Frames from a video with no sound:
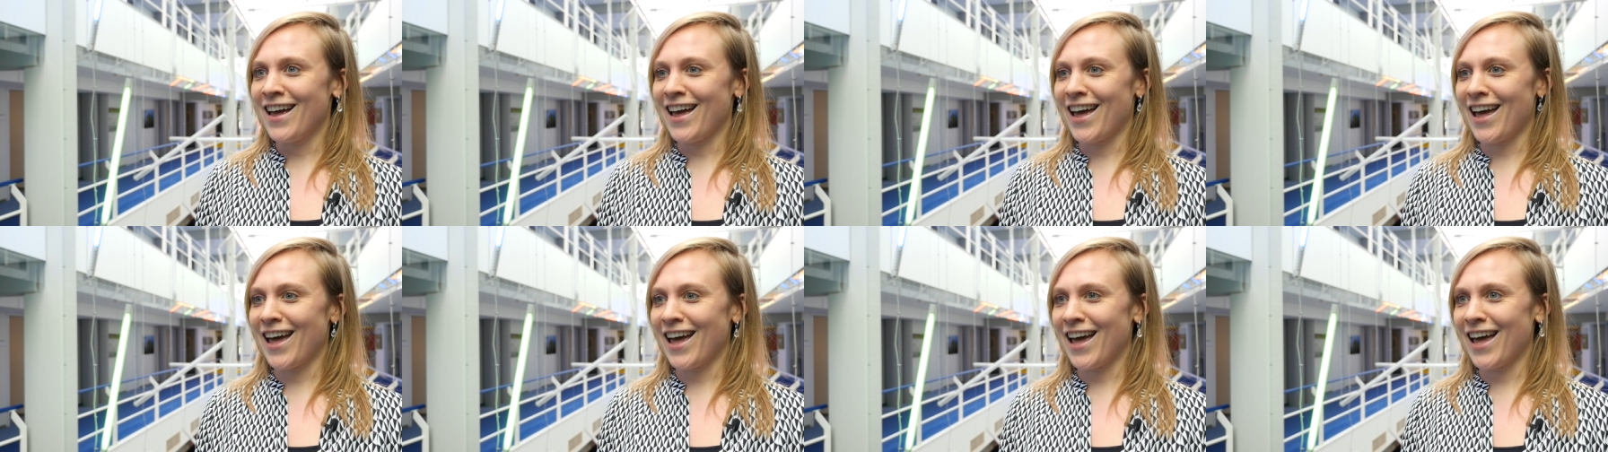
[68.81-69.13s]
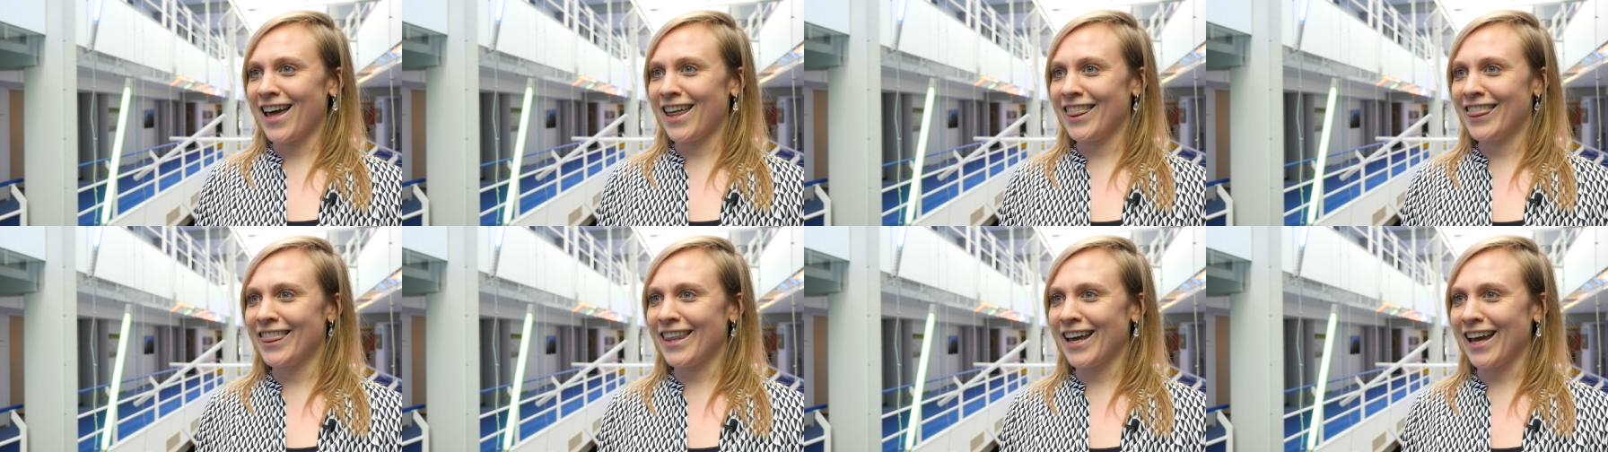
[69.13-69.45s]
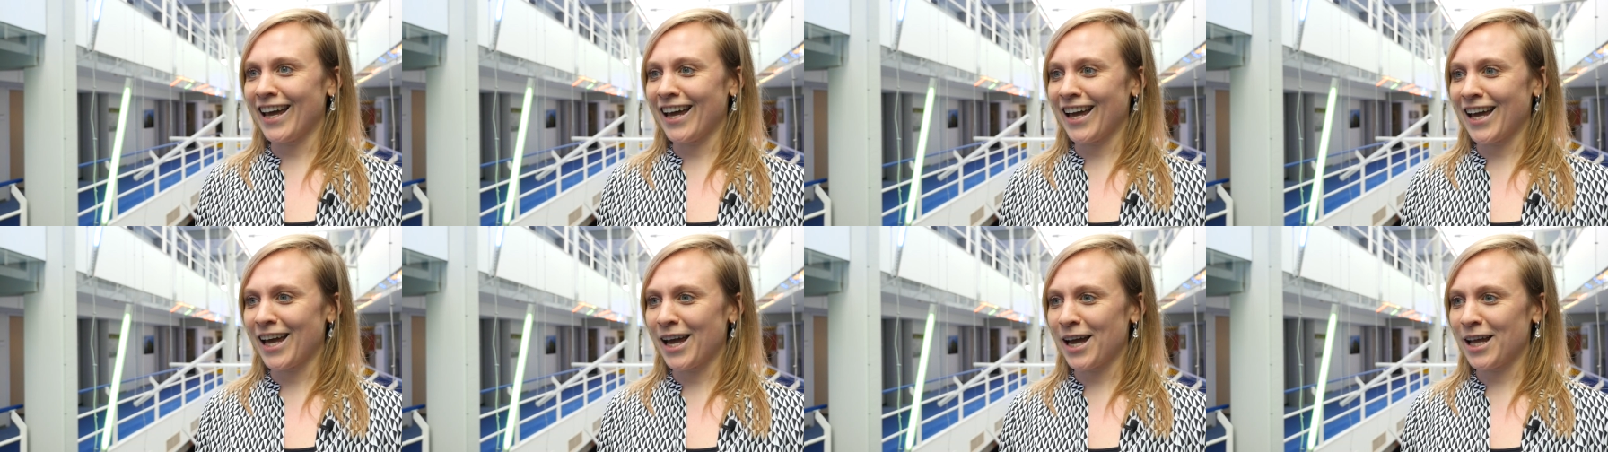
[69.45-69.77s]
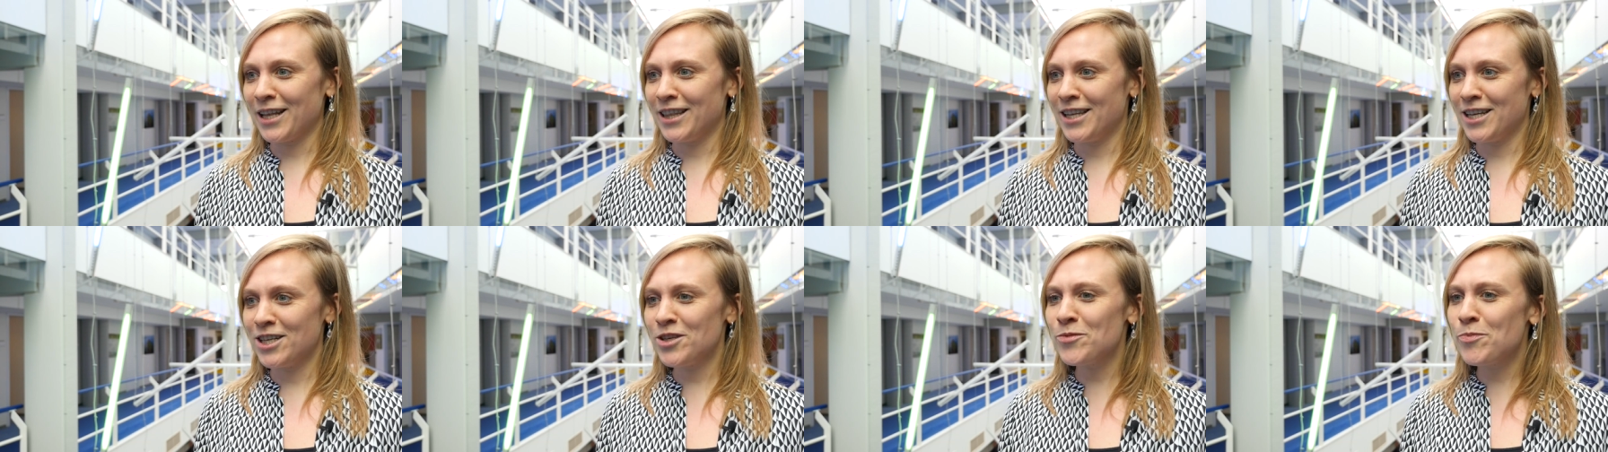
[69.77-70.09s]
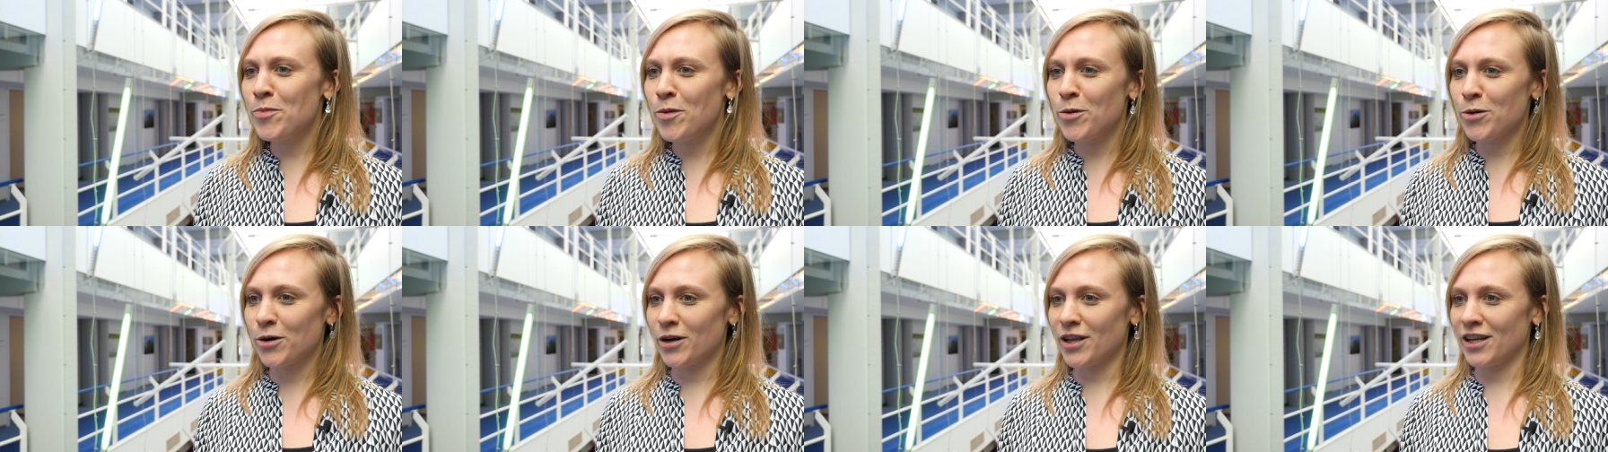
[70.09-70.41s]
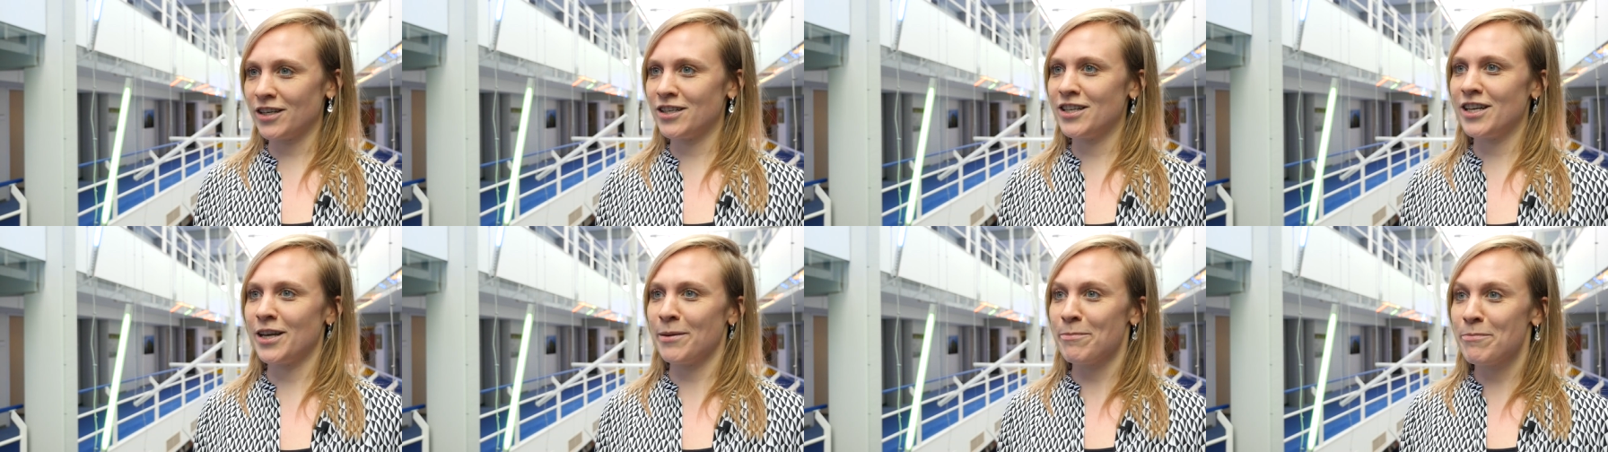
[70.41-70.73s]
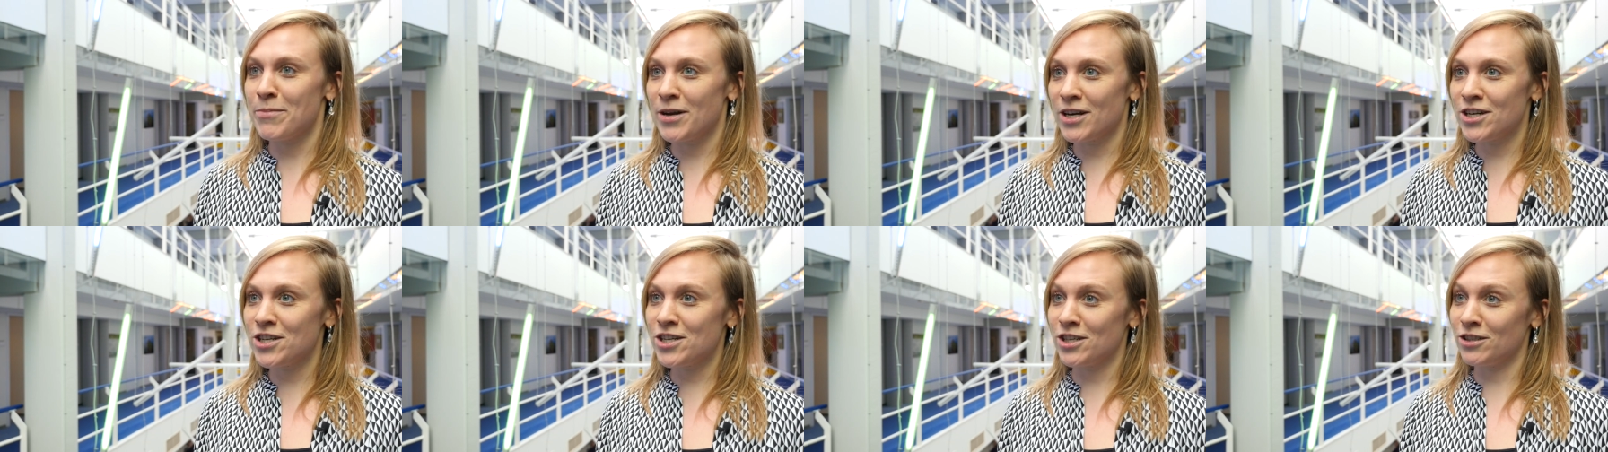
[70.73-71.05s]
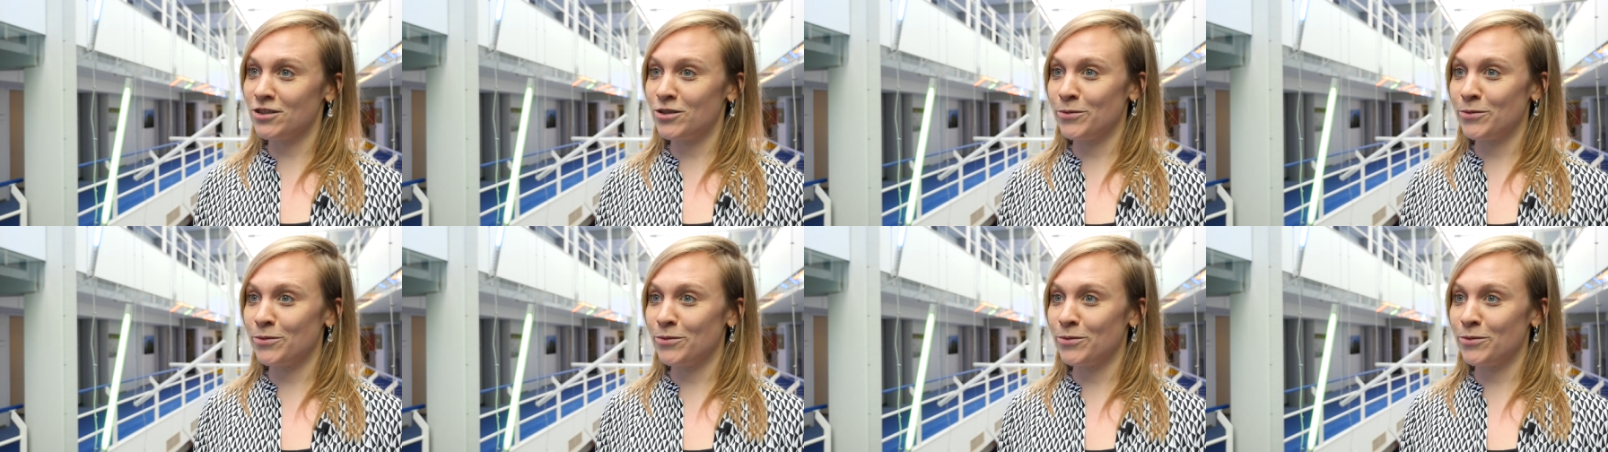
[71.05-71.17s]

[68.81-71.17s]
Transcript: and uh, this port has the ambition